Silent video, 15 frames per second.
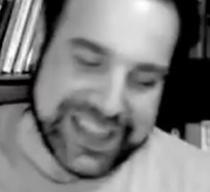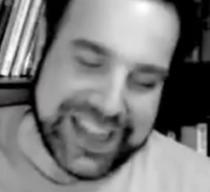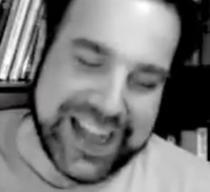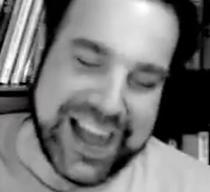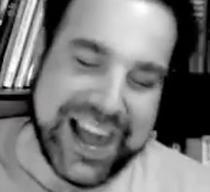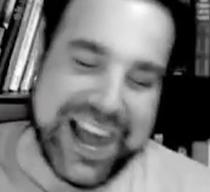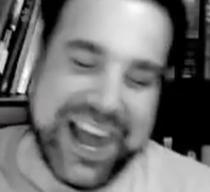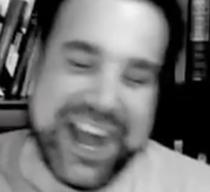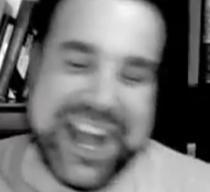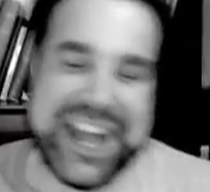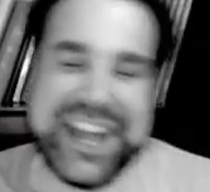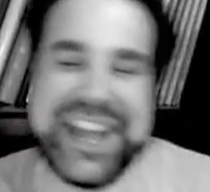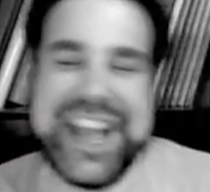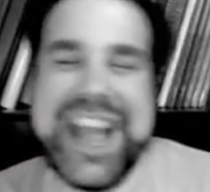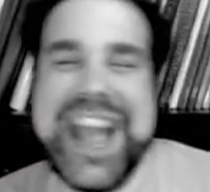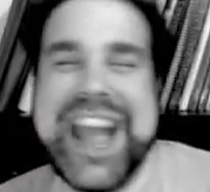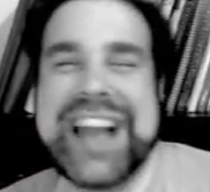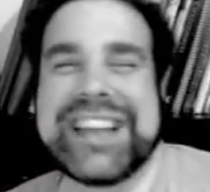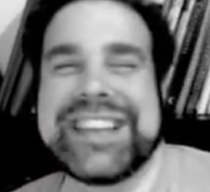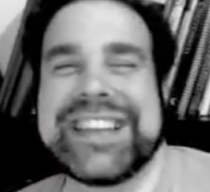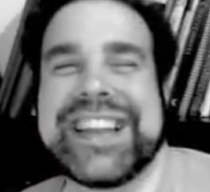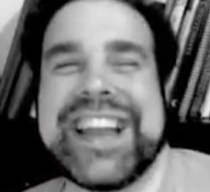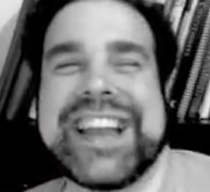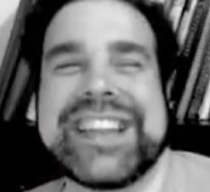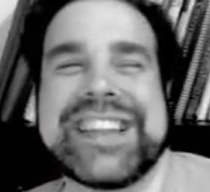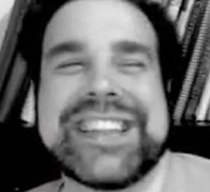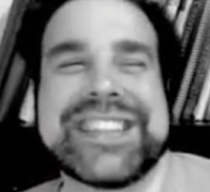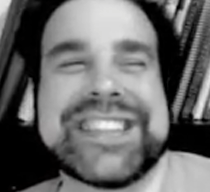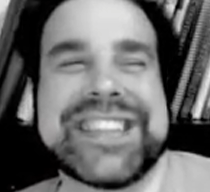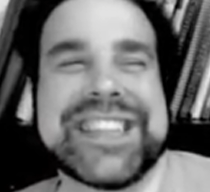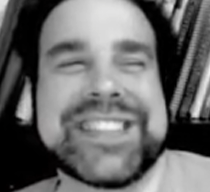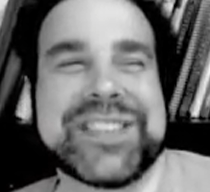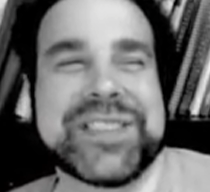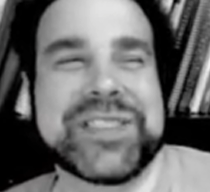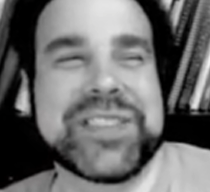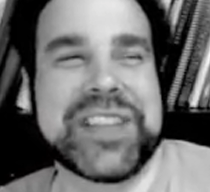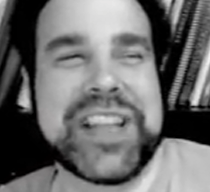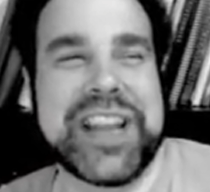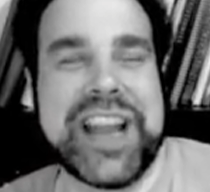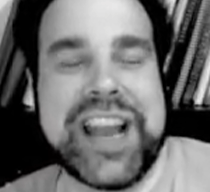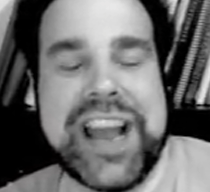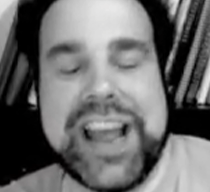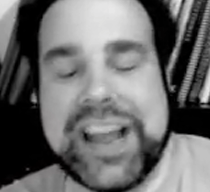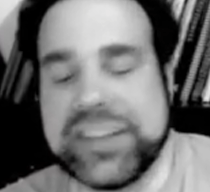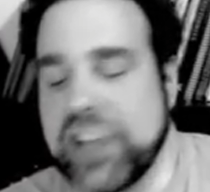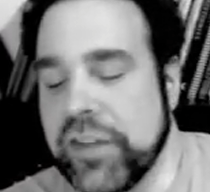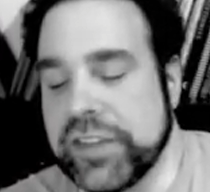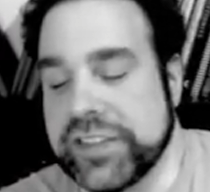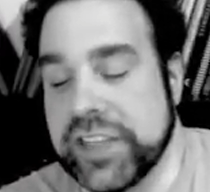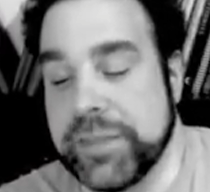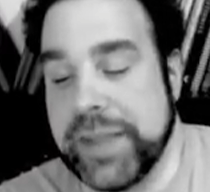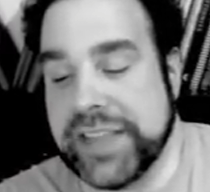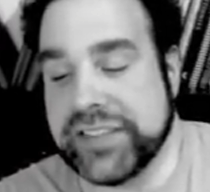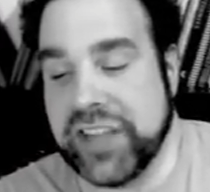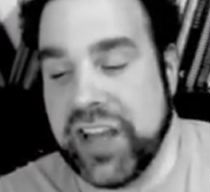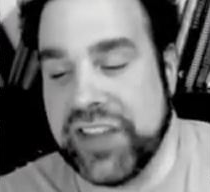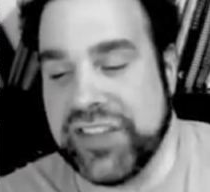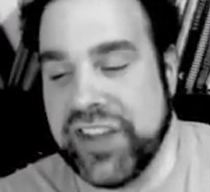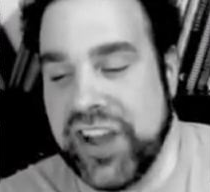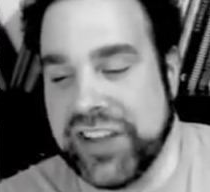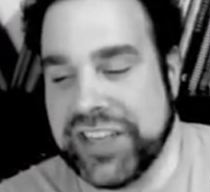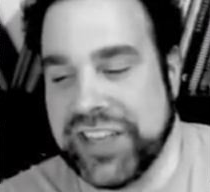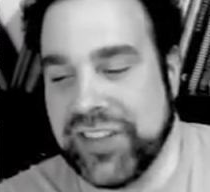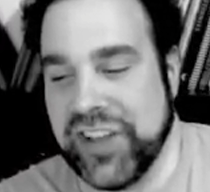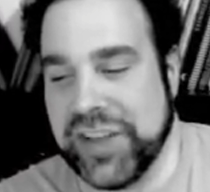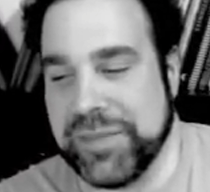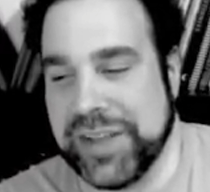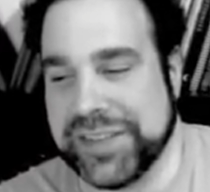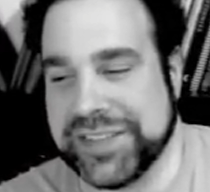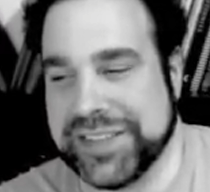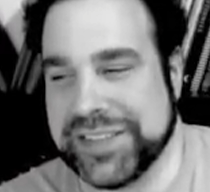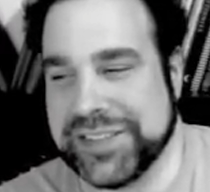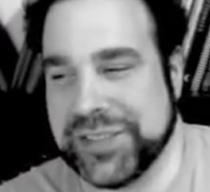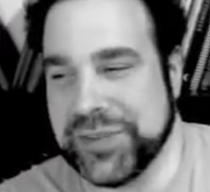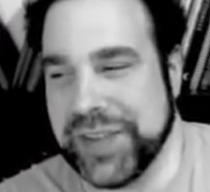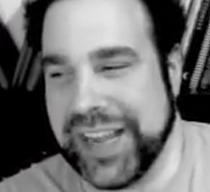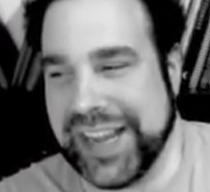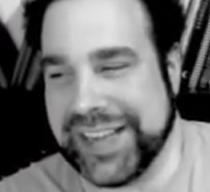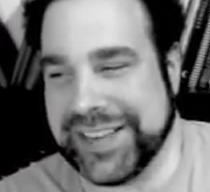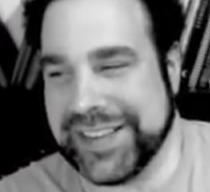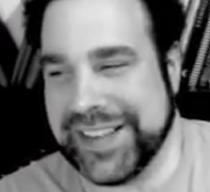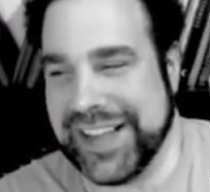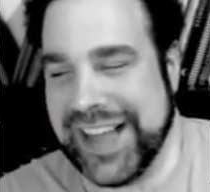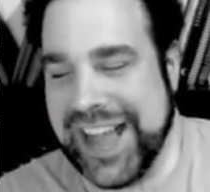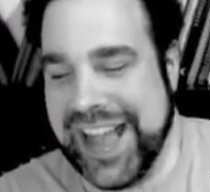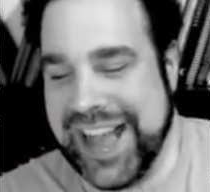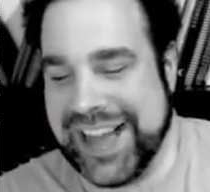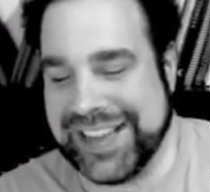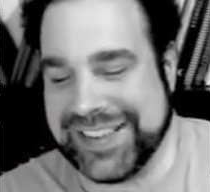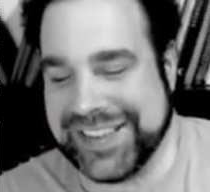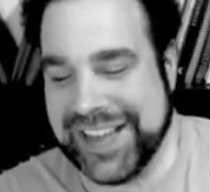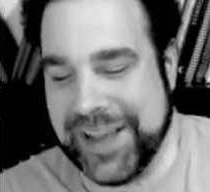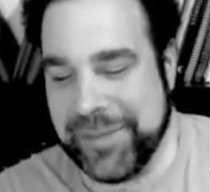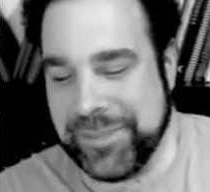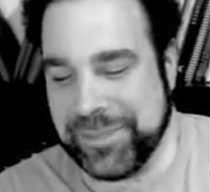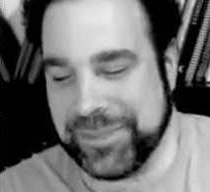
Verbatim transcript: Uh, and and this this was it's obviously based on on Elon Musk's tweet, and um,